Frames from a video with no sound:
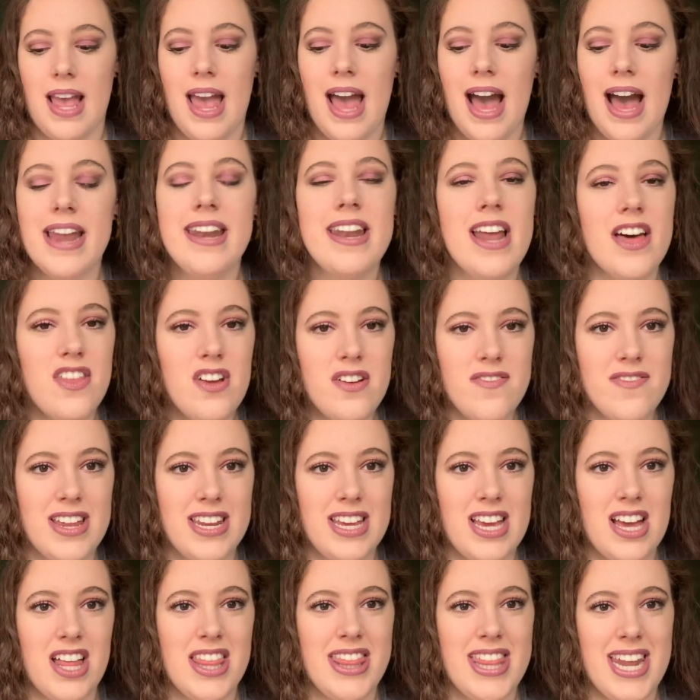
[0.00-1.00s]
Another
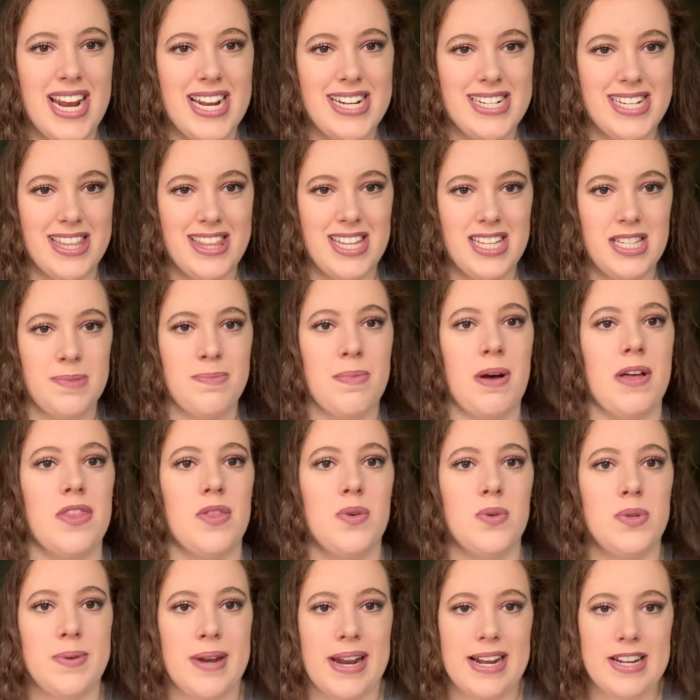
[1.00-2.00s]
video that I did this month
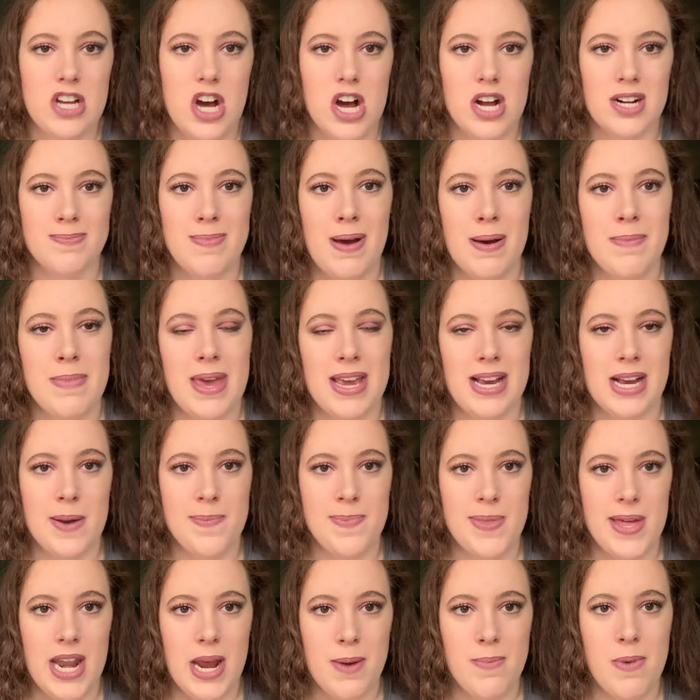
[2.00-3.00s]
was when I talked about
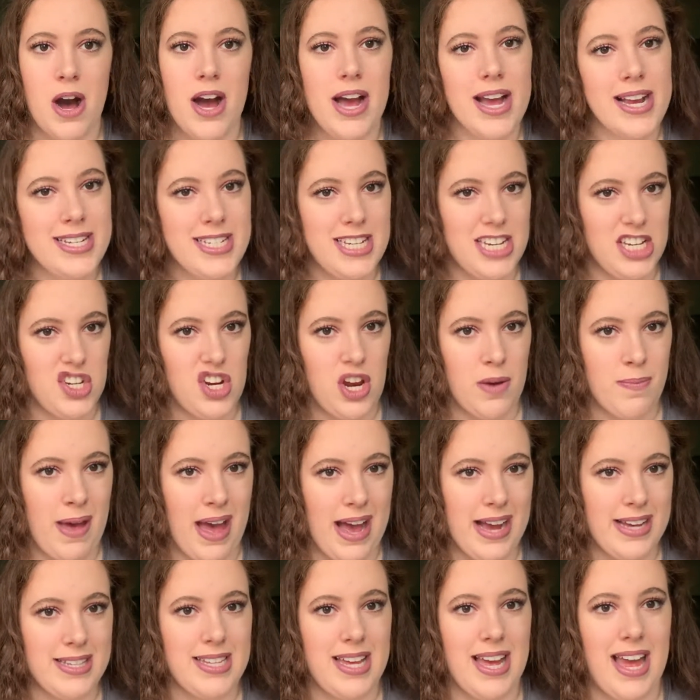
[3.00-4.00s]
makeup that I bought at TJ
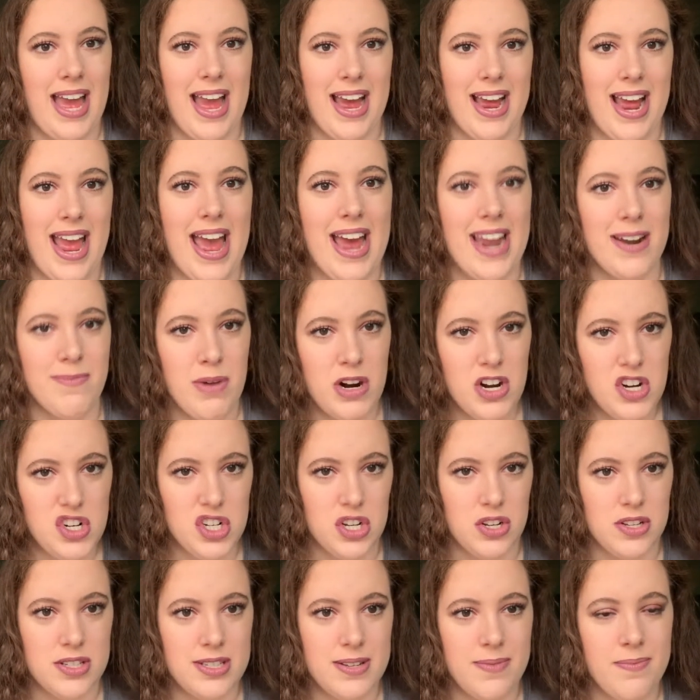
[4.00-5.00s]
Maxx and
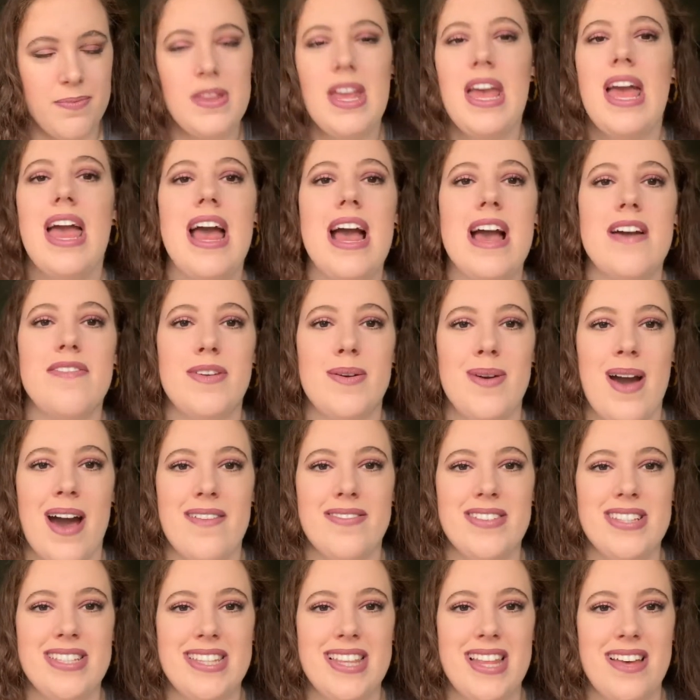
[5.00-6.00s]
Marshalls. If you
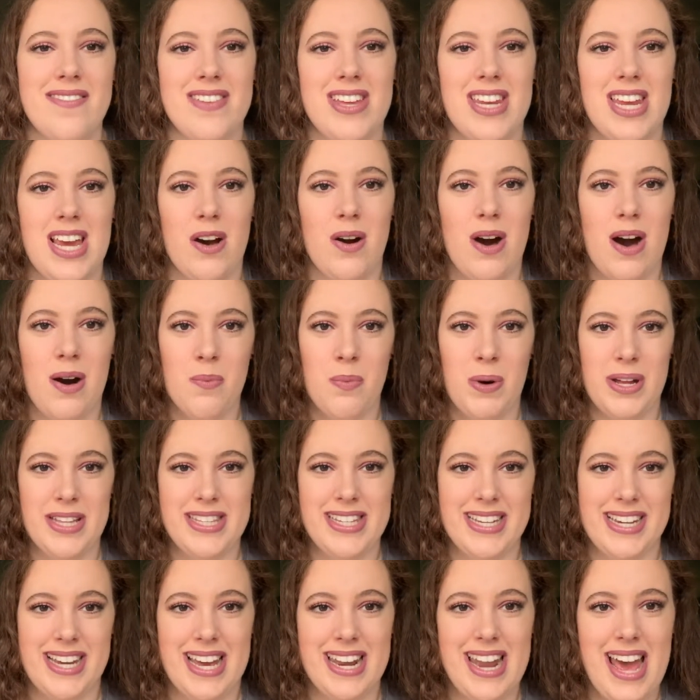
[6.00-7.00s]
haven't seen that video, I'll
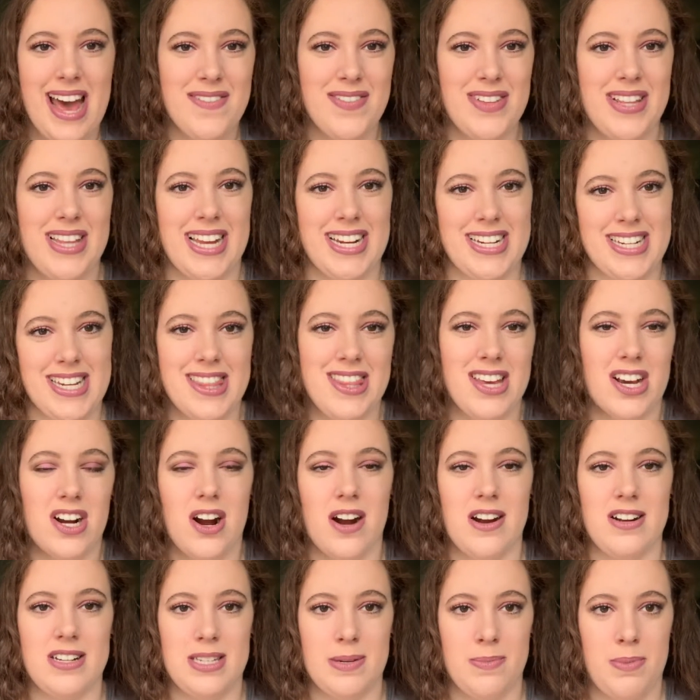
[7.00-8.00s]
once again have it linked in the
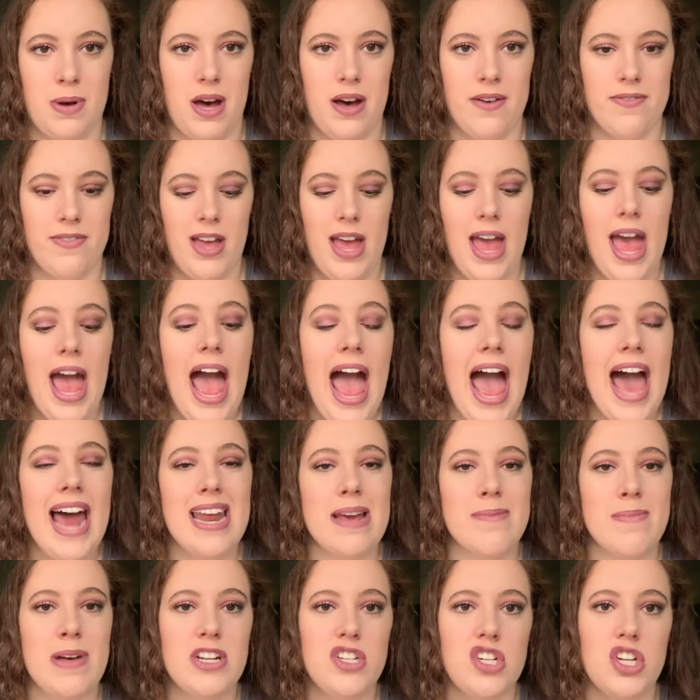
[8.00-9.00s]
cards above. And
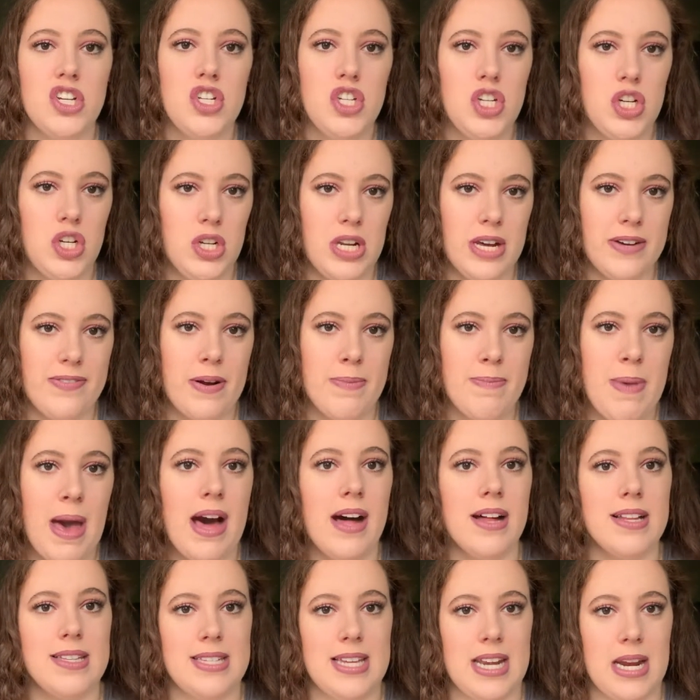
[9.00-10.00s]
I mentioned 2 different
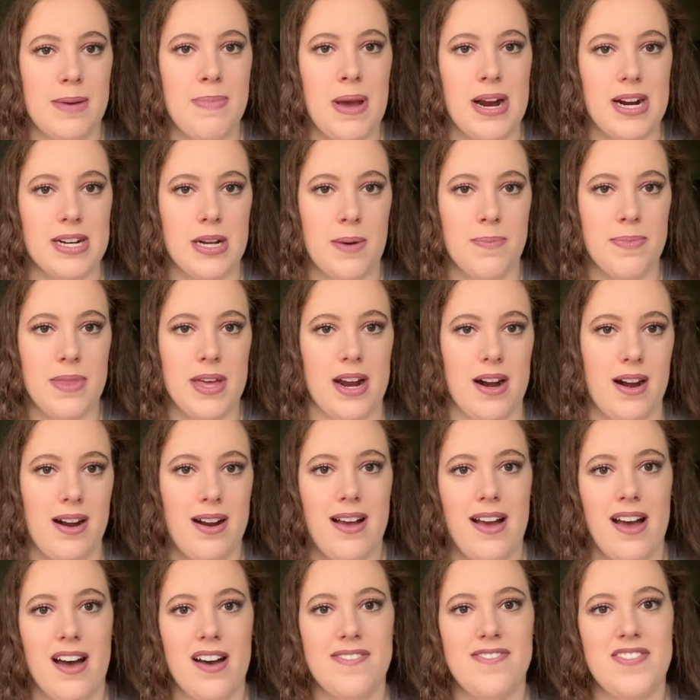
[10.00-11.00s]
palettes that I picked up there,
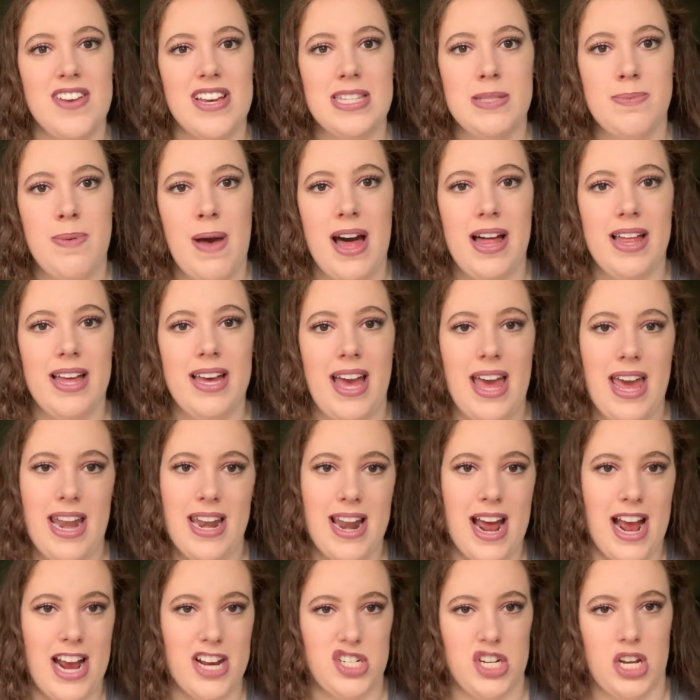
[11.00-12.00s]
a face palette
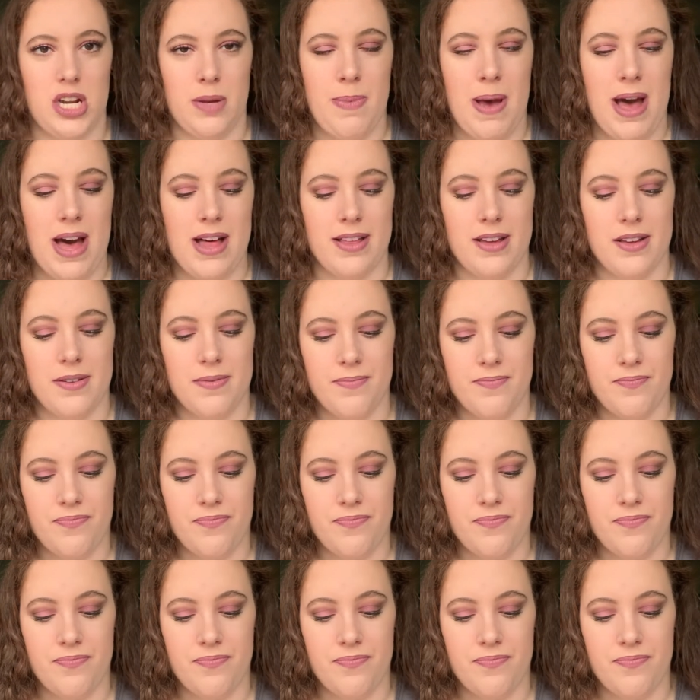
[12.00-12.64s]
and an eyeshadow palette.